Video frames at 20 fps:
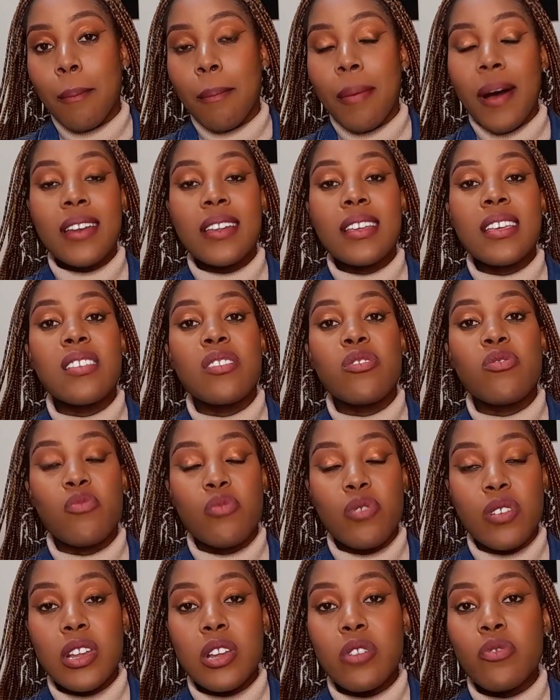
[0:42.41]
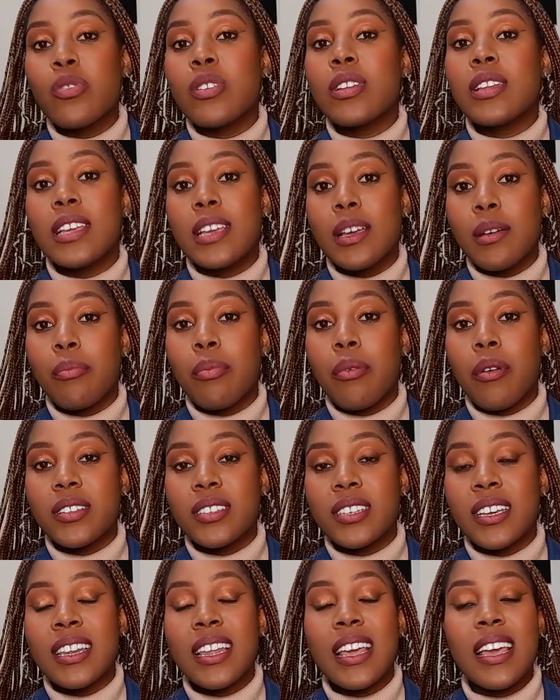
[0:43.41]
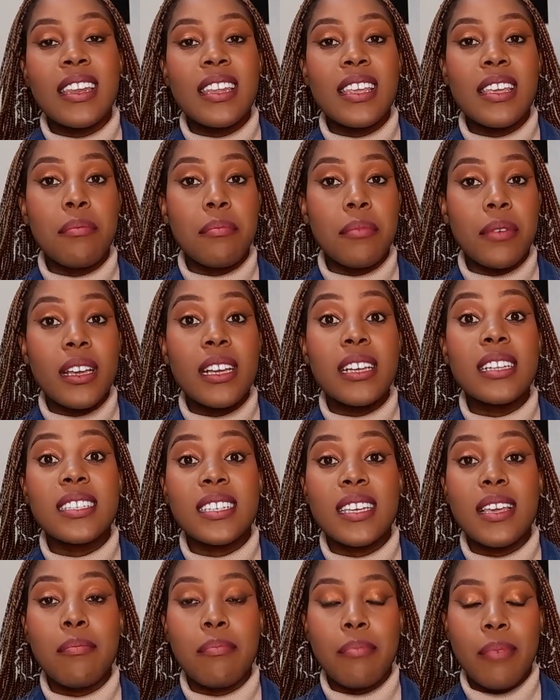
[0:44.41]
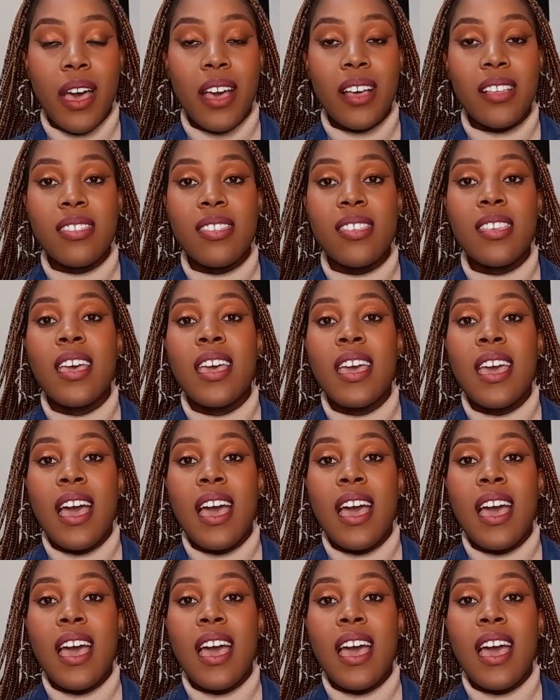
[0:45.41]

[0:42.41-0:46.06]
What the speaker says: but it's really, really important, and it impacts